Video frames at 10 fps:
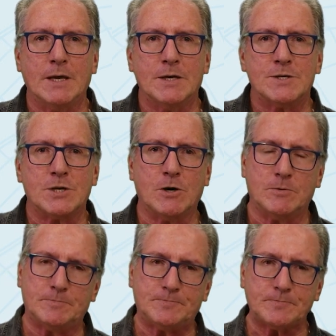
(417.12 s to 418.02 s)

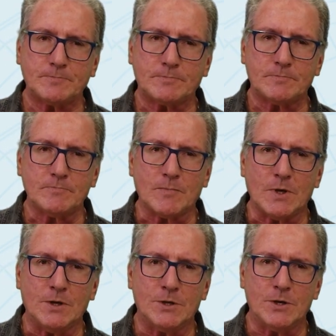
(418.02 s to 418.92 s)
So
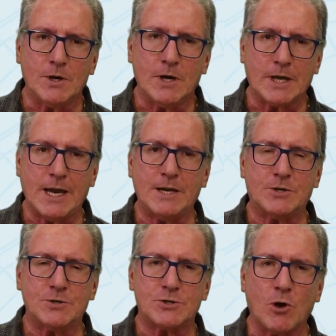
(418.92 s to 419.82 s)
again,
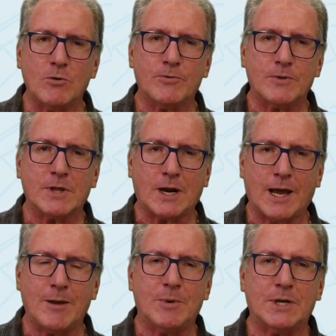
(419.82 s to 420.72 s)
to solve the
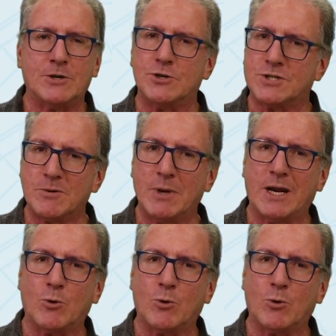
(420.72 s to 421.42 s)
climate and to simulate what